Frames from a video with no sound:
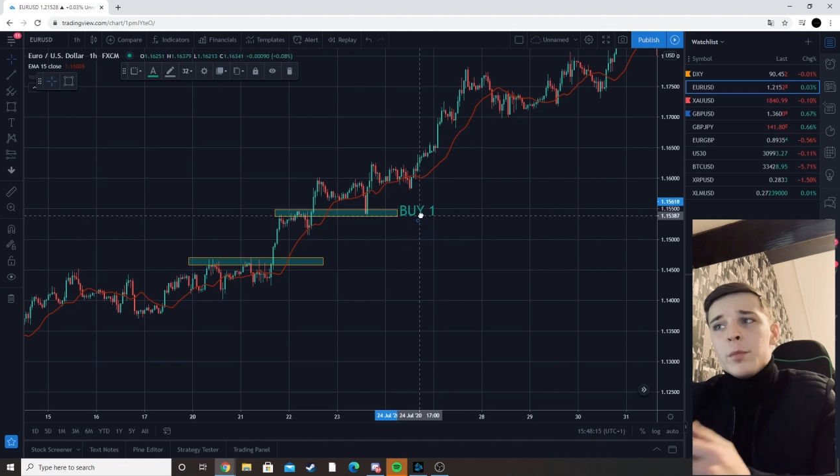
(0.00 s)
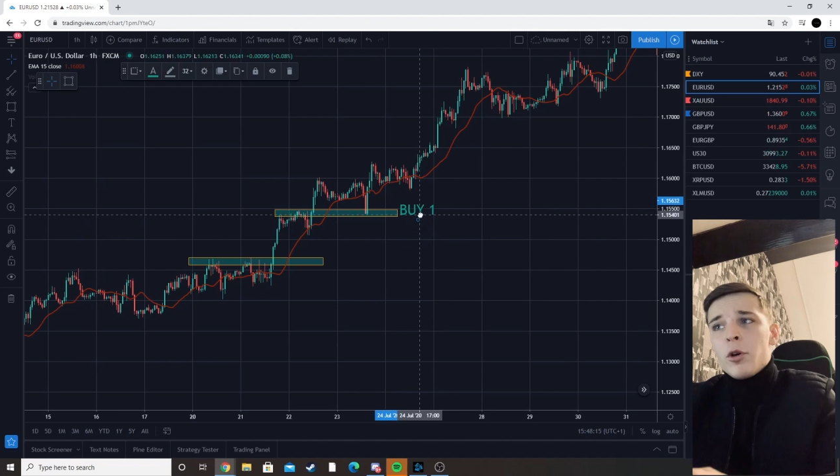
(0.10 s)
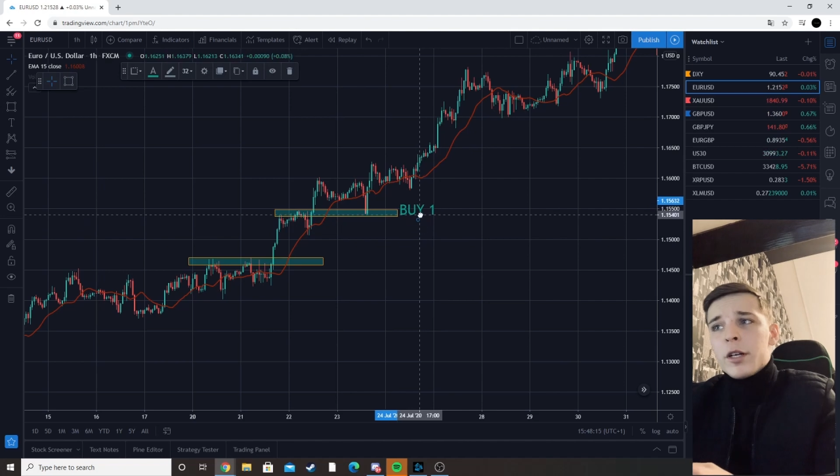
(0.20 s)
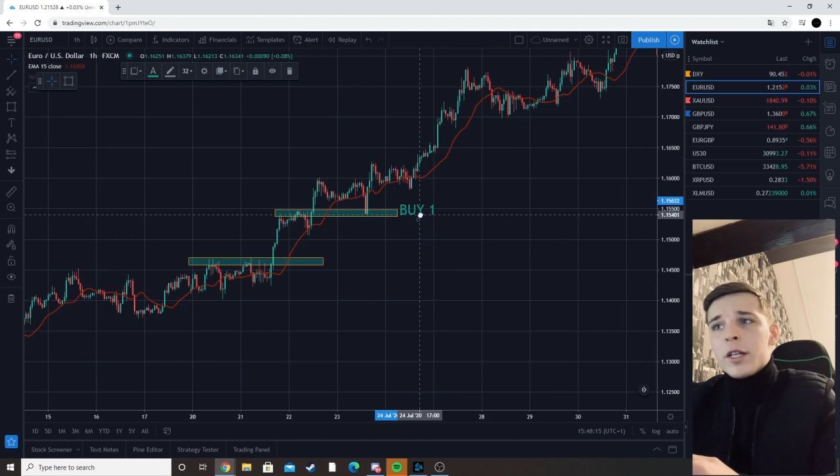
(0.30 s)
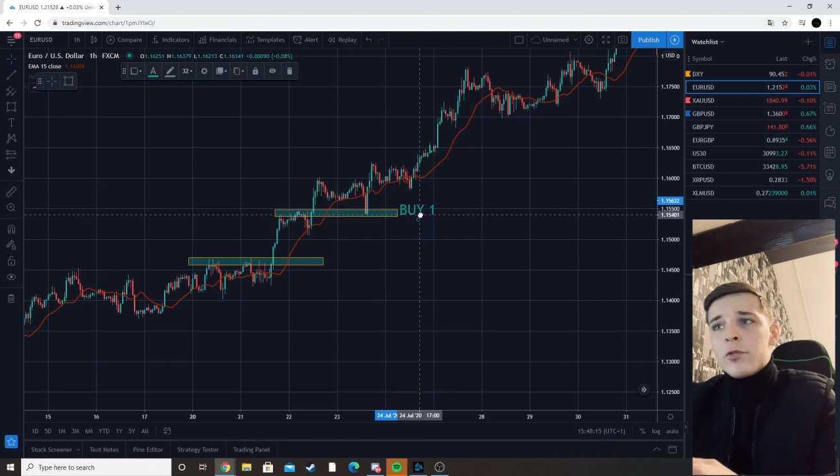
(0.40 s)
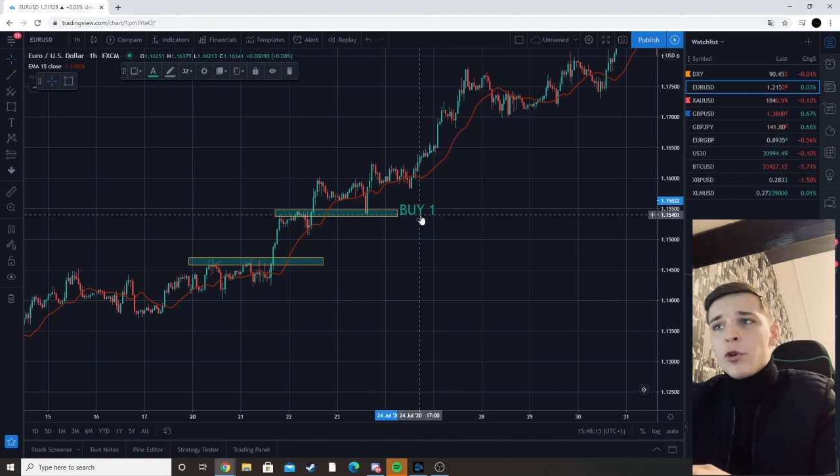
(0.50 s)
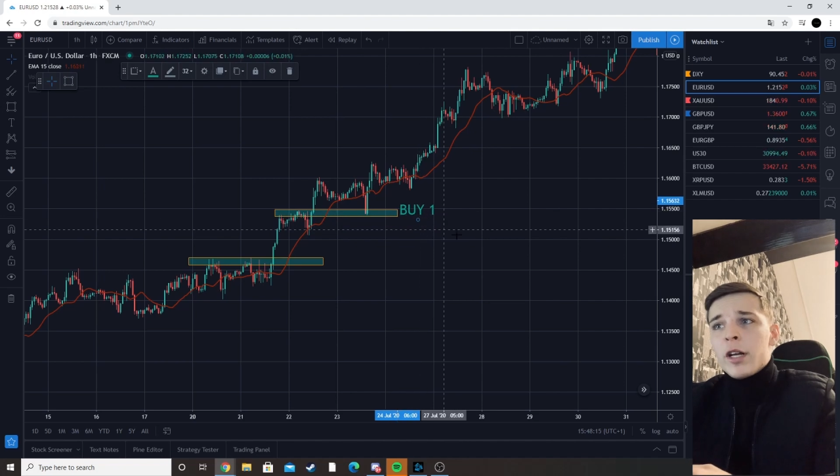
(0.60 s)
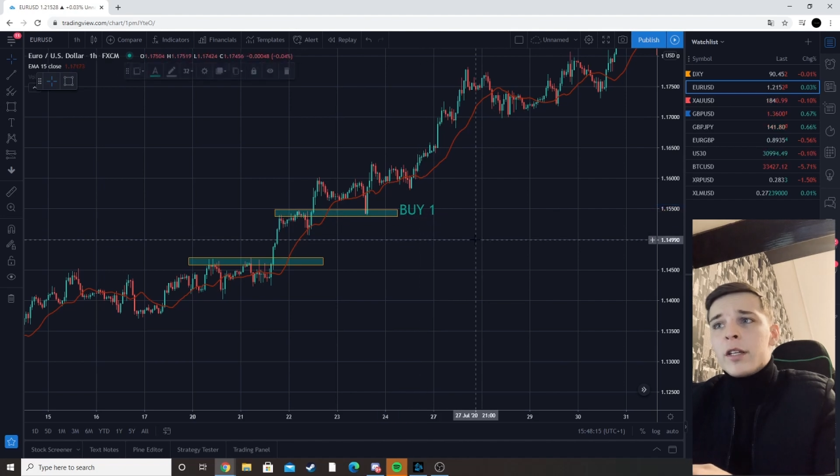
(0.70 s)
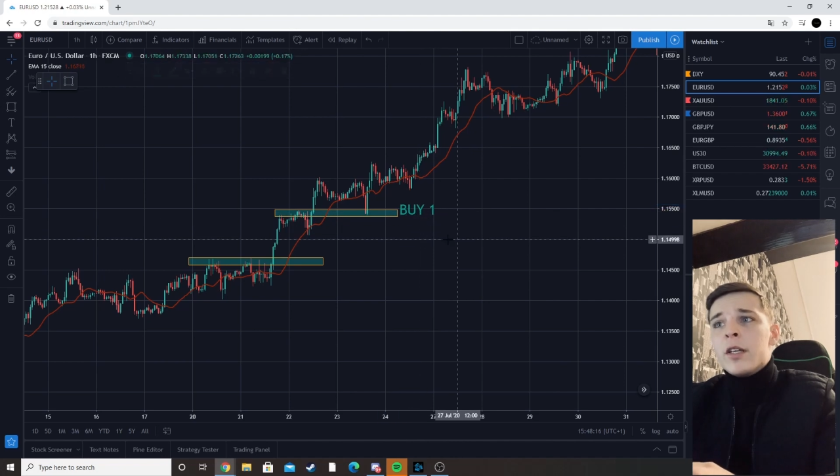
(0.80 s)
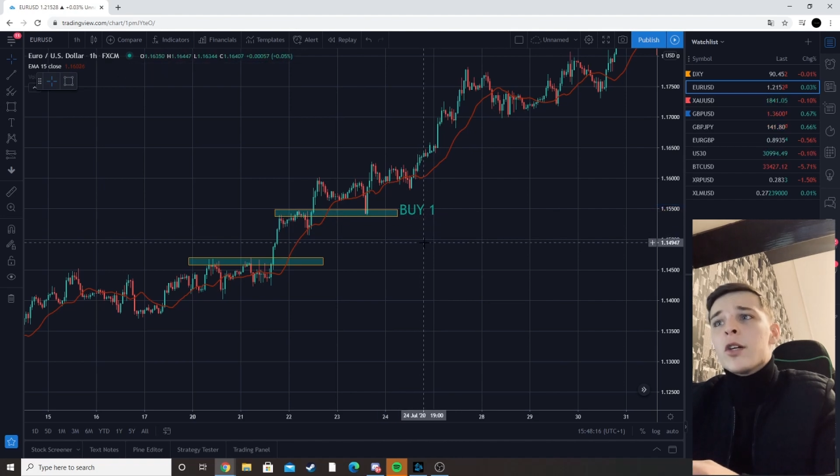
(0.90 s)
market
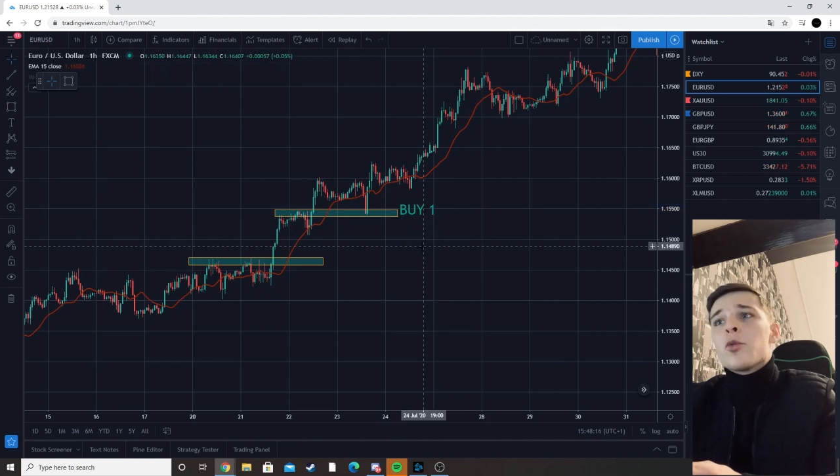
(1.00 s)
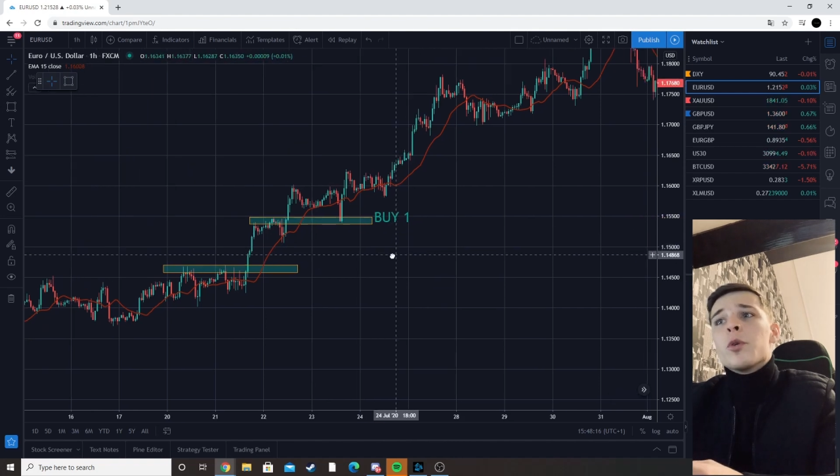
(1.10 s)
right here.